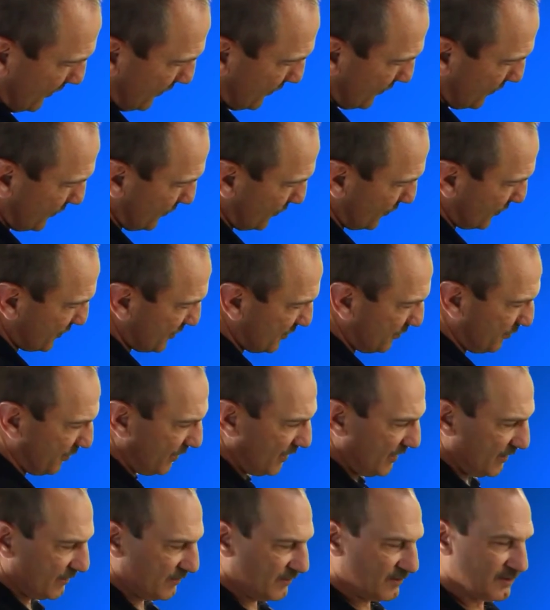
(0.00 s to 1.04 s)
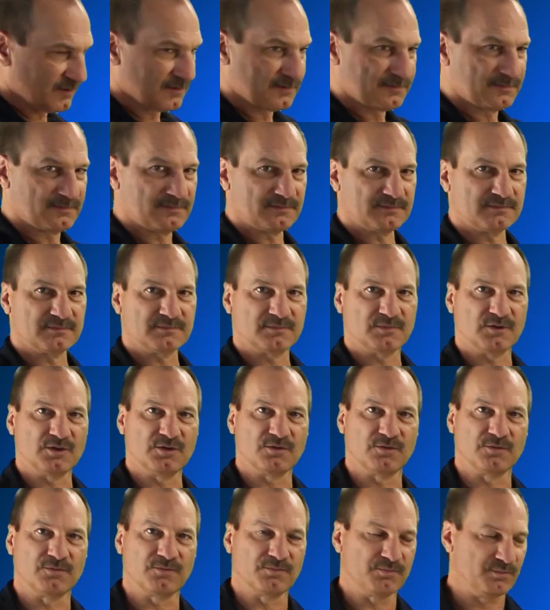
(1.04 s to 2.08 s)
Your door's in place.
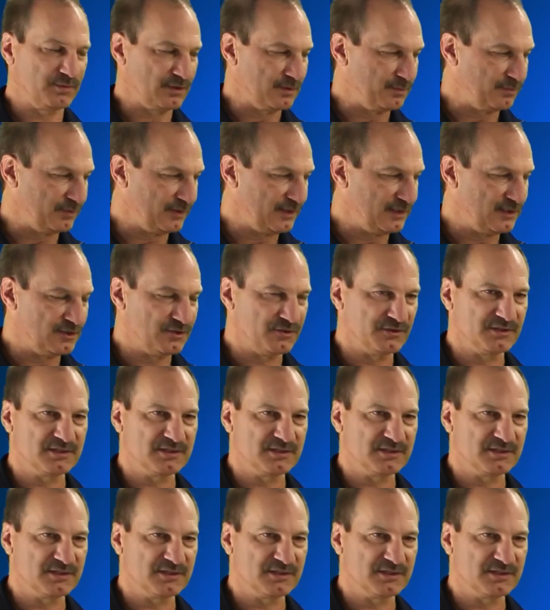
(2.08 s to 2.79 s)
You've completed your